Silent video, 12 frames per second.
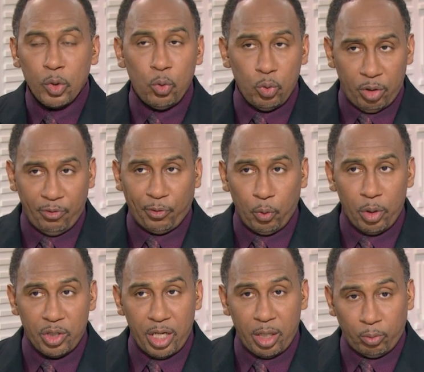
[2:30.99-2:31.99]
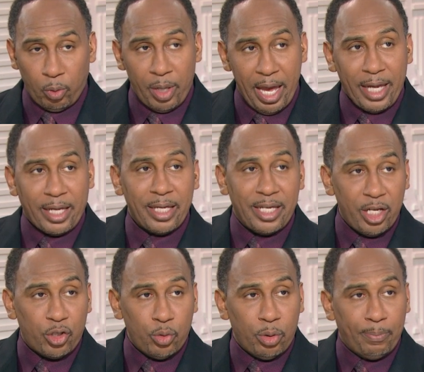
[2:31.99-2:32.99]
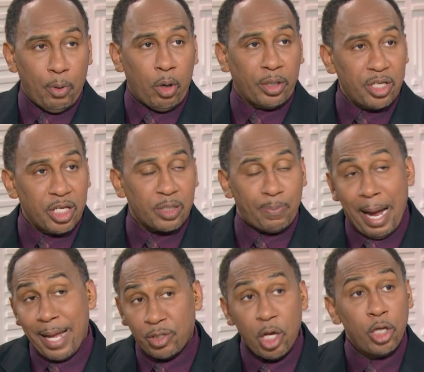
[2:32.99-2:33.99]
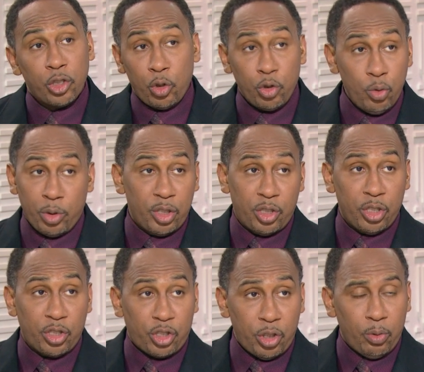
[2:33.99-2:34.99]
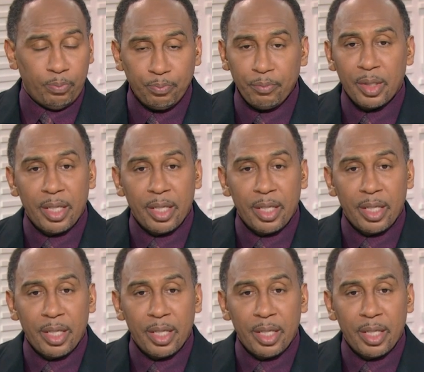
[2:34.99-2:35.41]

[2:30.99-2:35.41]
who's the floor general and can get you the ball in your spots so you could just shoot.